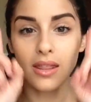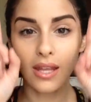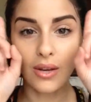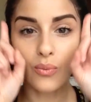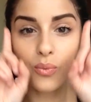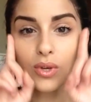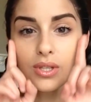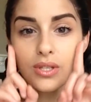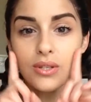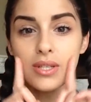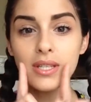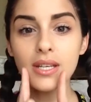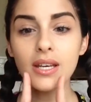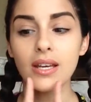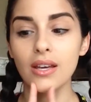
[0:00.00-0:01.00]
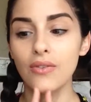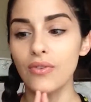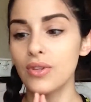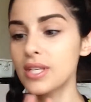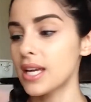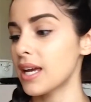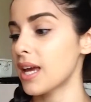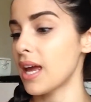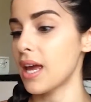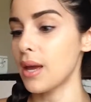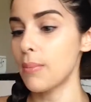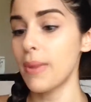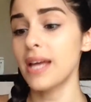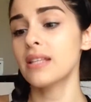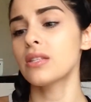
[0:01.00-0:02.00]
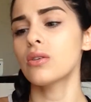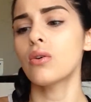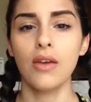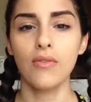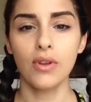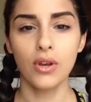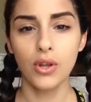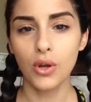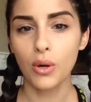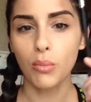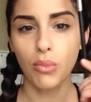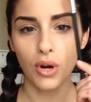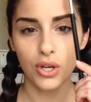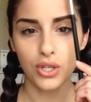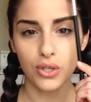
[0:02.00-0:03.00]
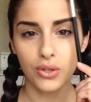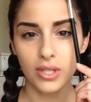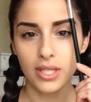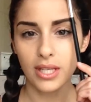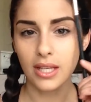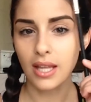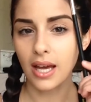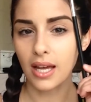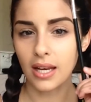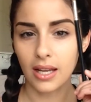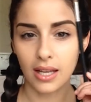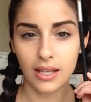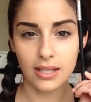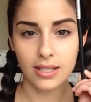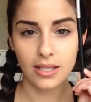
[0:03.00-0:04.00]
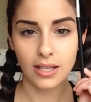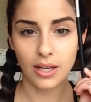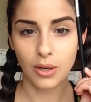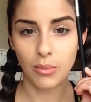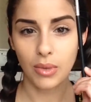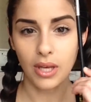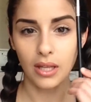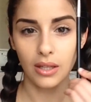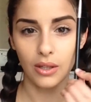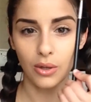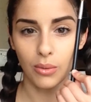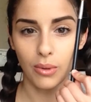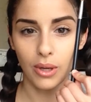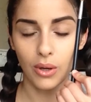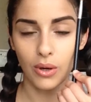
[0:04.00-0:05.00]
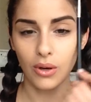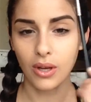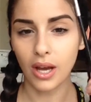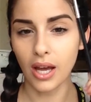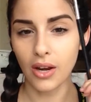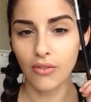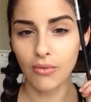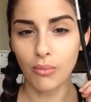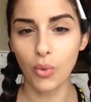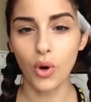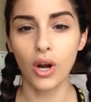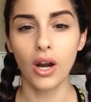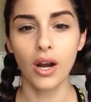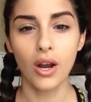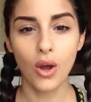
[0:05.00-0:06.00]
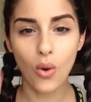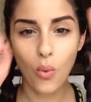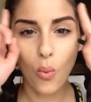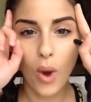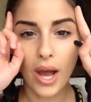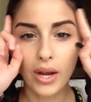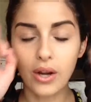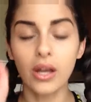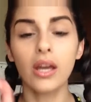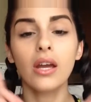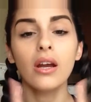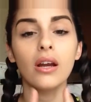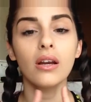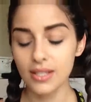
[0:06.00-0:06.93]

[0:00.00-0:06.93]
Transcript: then once you see, if you take a pencil, even your brush, you'll see that it's going to be a little bit kind of more wider here.